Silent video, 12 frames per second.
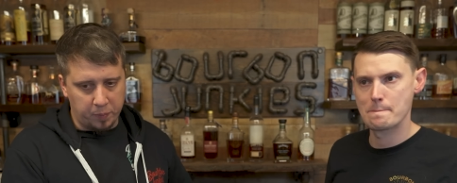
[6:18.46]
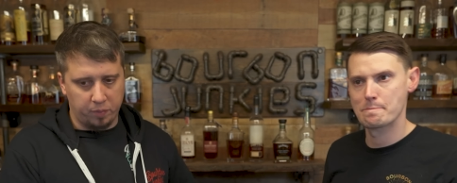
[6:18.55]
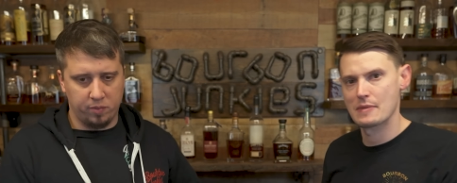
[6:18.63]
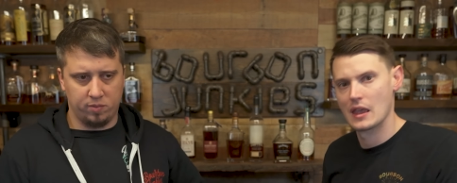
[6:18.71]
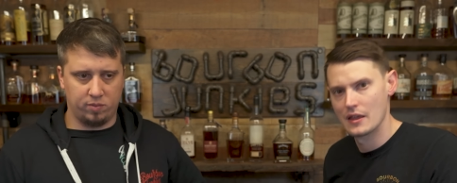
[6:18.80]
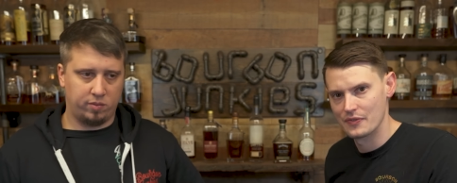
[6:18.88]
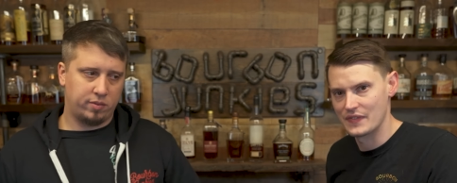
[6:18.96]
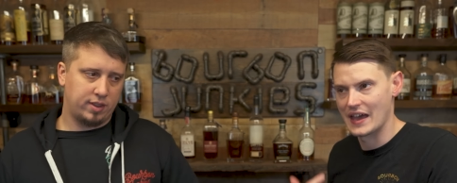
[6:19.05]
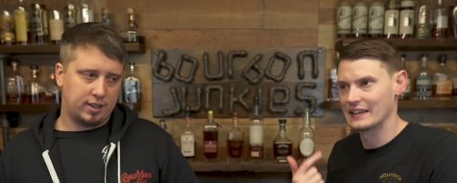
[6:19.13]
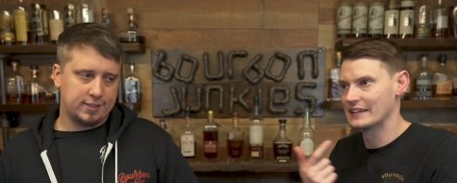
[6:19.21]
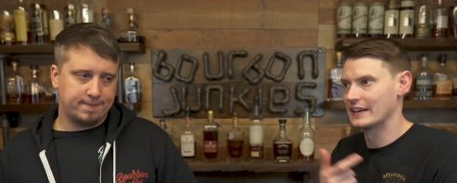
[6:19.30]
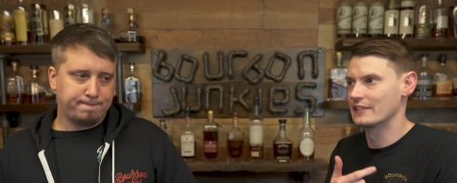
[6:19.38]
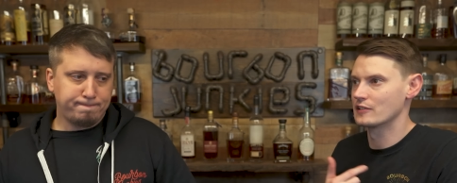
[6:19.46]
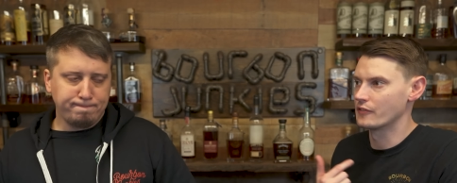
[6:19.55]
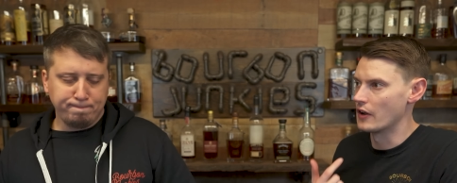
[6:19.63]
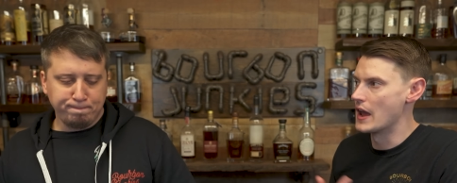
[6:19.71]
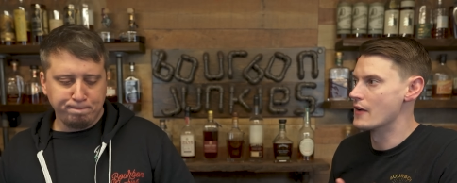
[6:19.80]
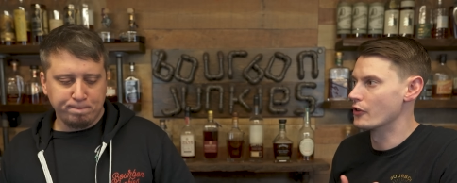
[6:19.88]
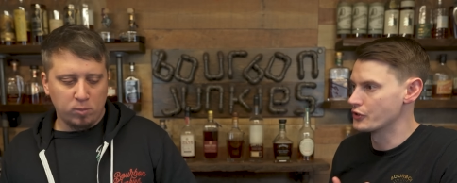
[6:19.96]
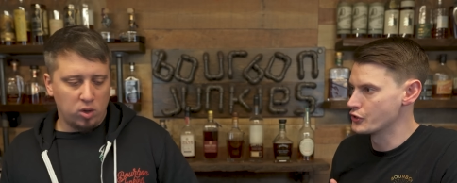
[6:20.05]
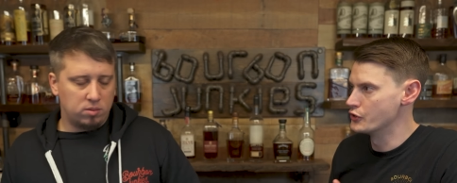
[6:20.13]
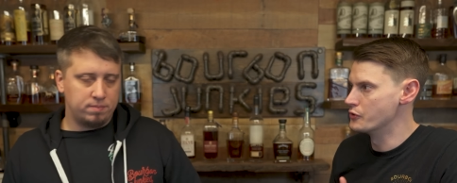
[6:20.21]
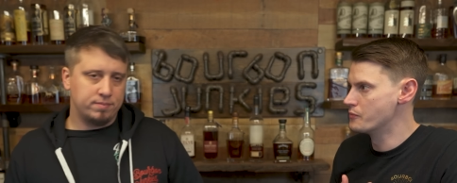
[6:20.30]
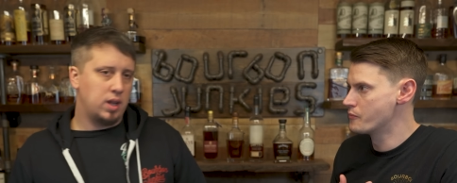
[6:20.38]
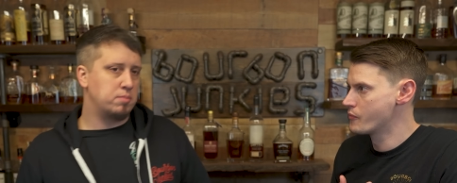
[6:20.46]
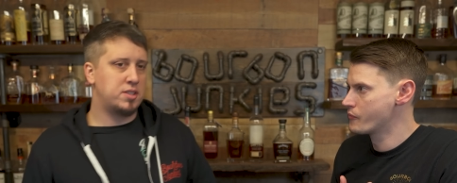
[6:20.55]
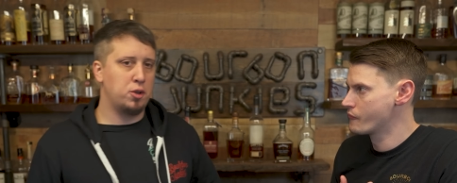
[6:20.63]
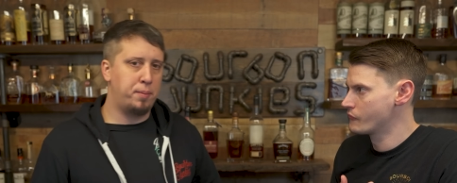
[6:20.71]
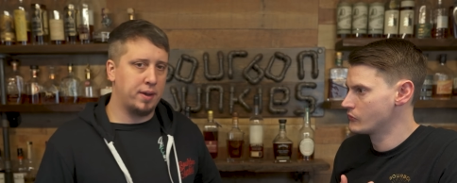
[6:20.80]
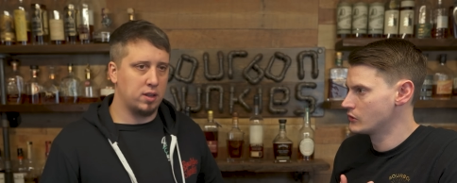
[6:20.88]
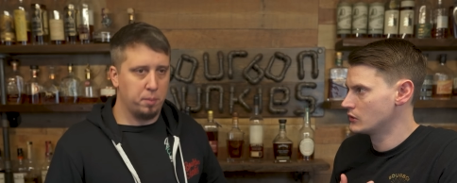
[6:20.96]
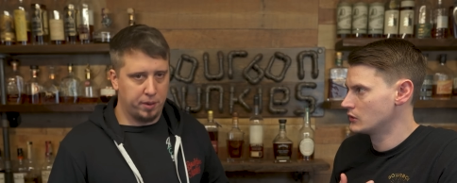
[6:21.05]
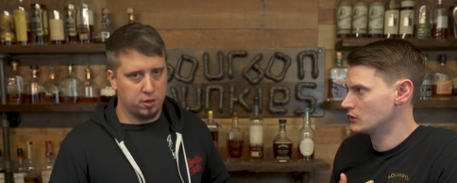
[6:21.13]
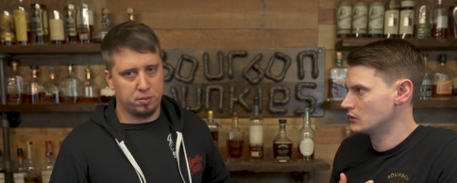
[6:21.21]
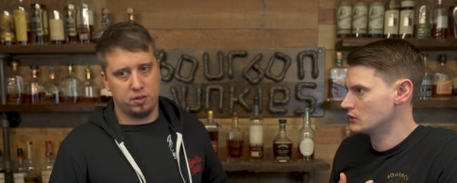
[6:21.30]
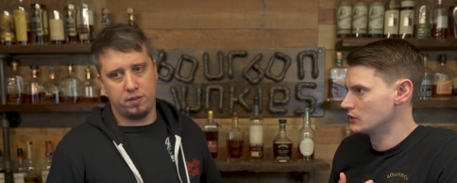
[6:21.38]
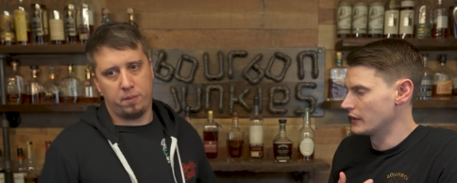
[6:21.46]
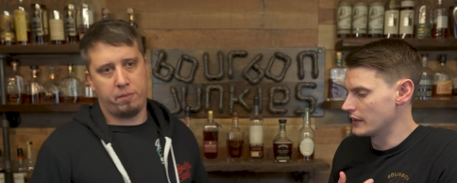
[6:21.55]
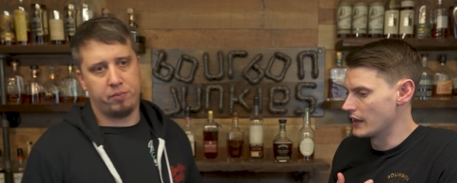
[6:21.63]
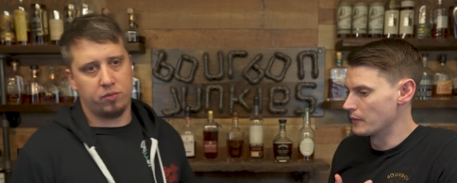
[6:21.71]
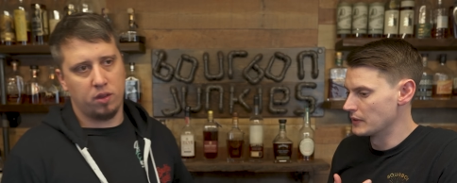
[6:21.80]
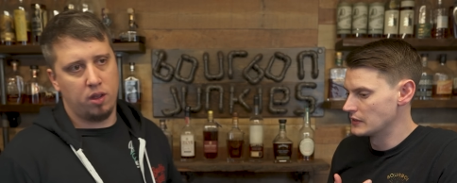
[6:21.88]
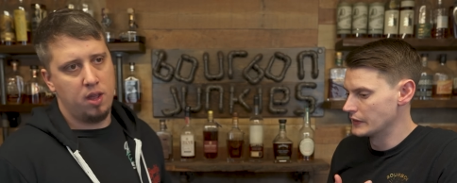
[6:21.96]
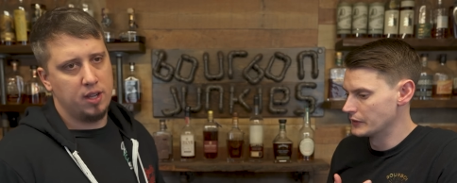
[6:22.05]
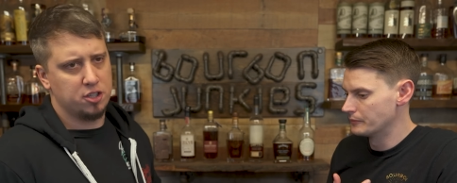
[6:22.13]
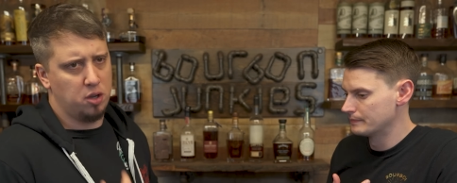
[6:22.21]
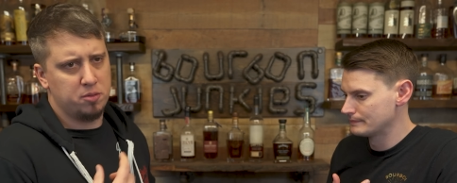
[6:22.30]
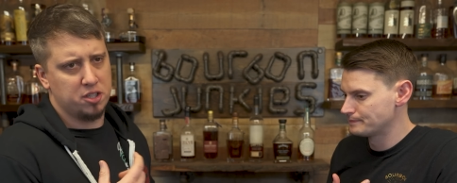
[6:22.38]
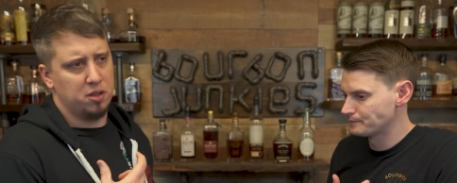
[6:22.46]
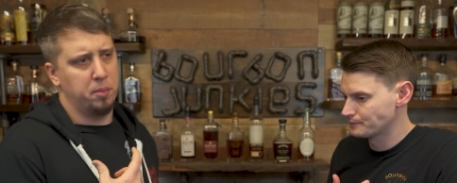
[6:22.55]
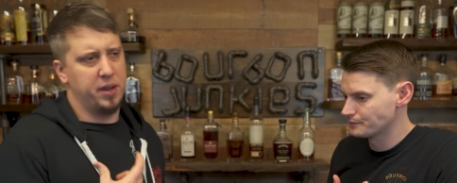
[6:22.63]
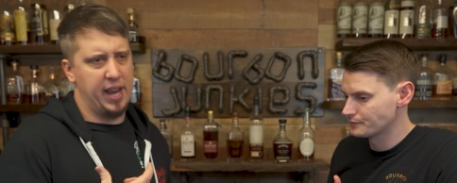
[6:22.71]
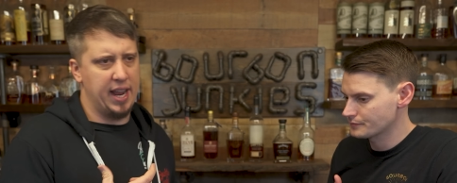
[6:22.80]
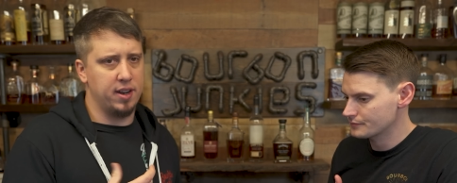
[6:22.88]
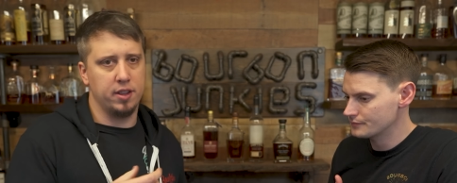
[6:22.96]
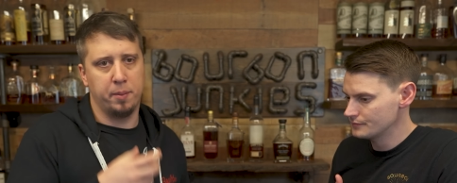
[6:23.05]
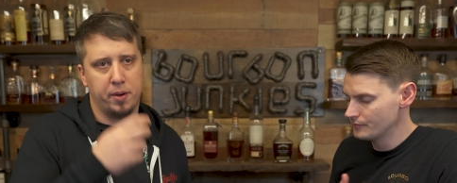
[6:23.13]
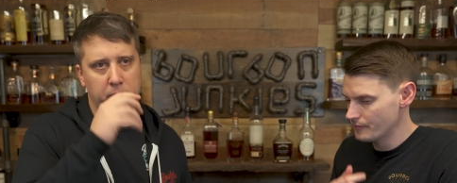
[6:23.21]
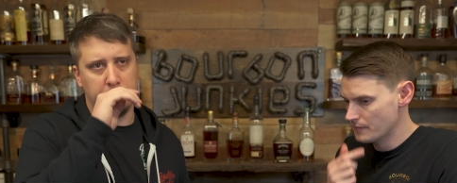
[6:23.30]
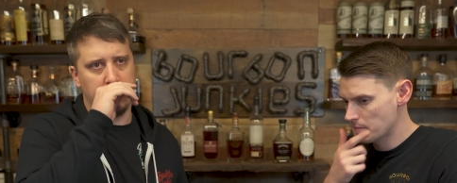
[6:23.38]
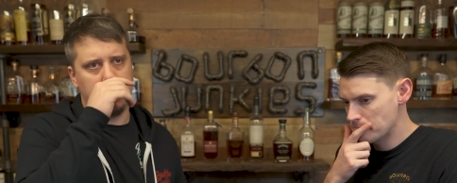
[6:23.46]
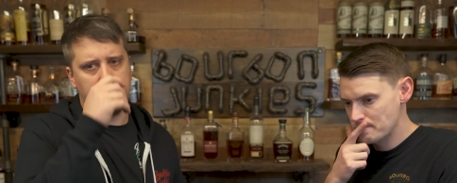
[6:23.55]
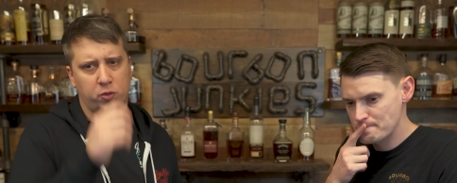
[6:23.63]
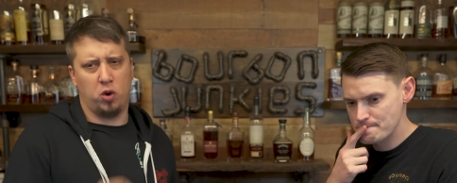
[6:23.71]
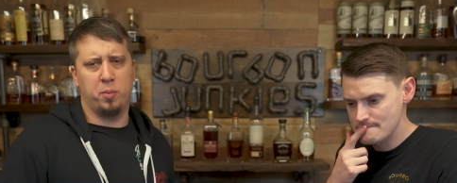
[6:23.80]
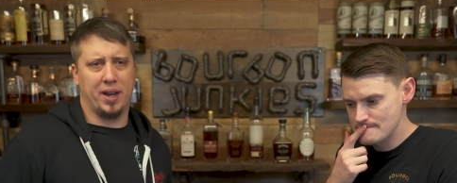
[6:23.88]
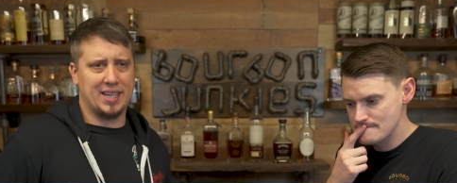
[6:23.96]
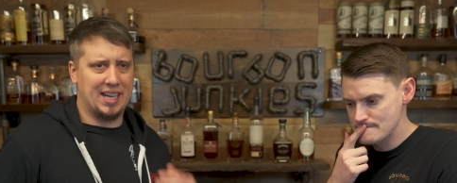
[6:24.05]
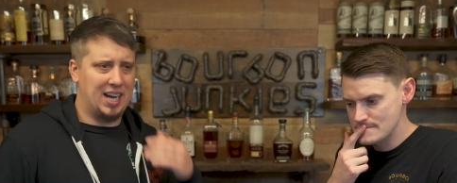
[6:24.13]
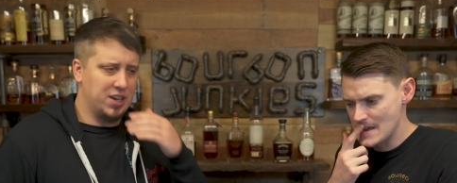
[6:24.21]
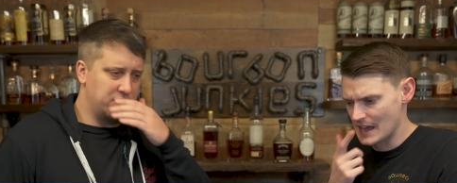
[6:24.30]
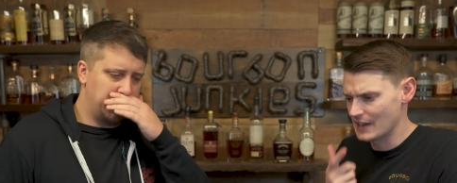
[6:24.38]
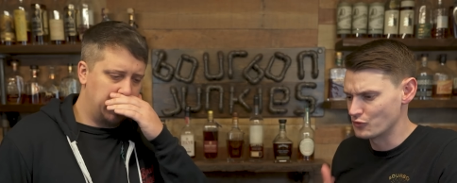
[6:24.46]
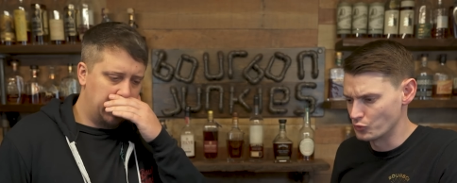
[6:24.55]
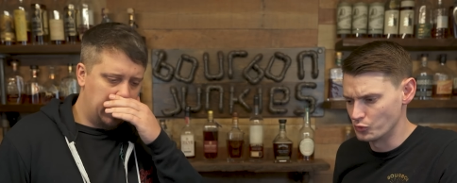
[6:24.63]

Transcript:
Speaker 1: Mm. That lingers forever too. I'm still picking the barrel proof. Yeah, me too. It's almost a little banana in the barrel proof. Oh my gosh. That's,